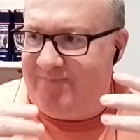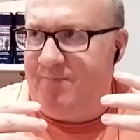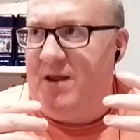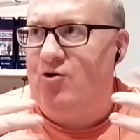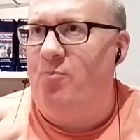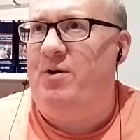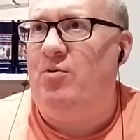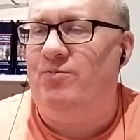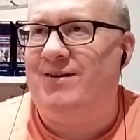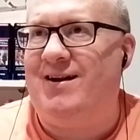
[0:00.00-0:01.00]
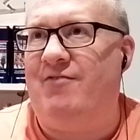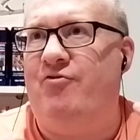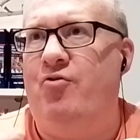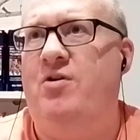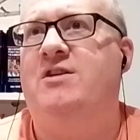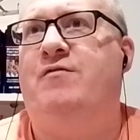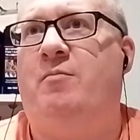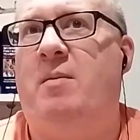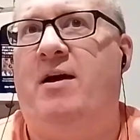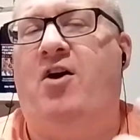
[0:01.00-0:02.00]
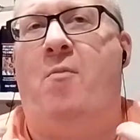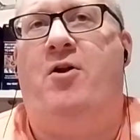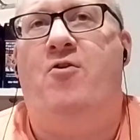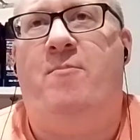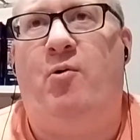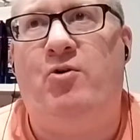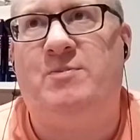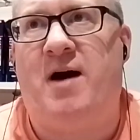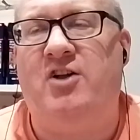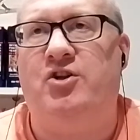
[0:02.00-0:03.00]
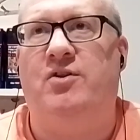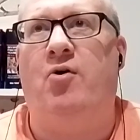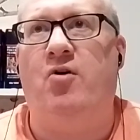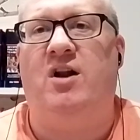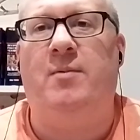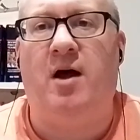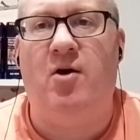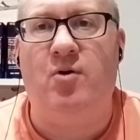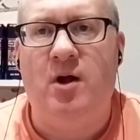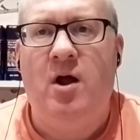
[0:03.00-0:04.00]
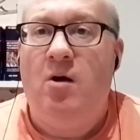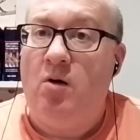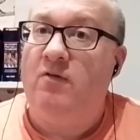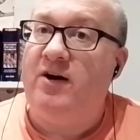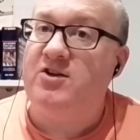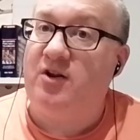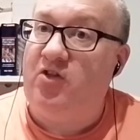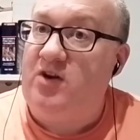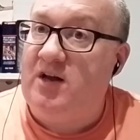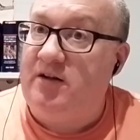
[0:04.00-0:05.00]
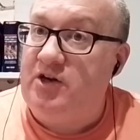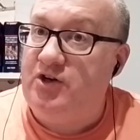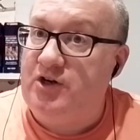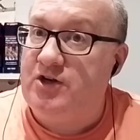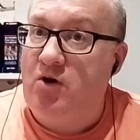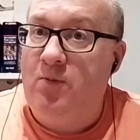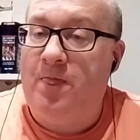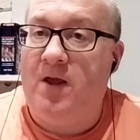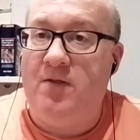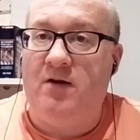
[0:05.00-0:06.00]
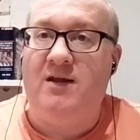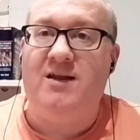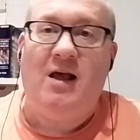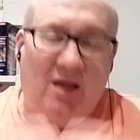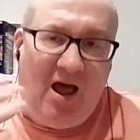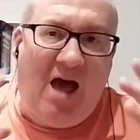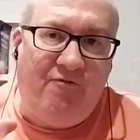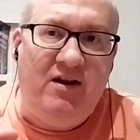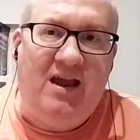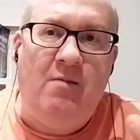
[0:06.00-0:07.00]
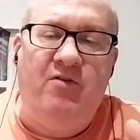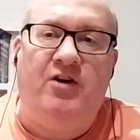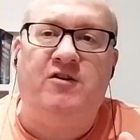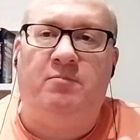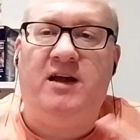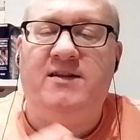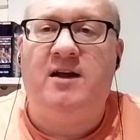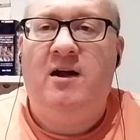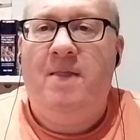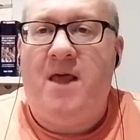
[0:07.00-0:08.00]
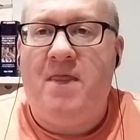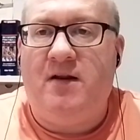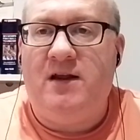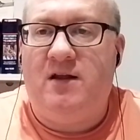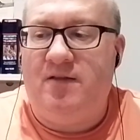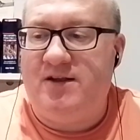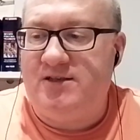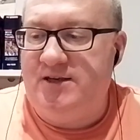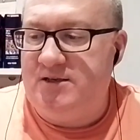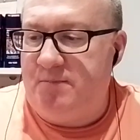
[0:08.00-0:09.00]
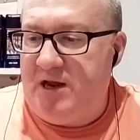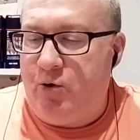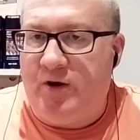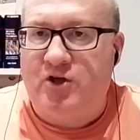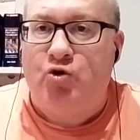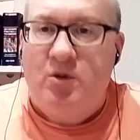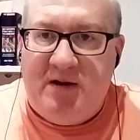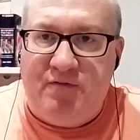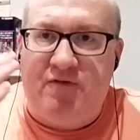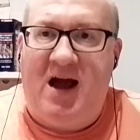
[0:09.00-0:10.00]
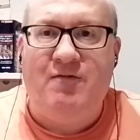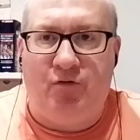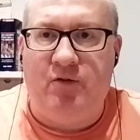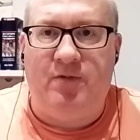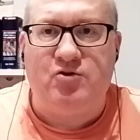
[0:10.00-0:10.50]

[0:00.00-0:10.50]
Michael Beale kind of ruins it for me by coming out post-match and talking about how, well, we've actually 3 clean sheets now in the league. Yeah, every game Rangers have played in the league this season, Michael, and there's only been 5 of them.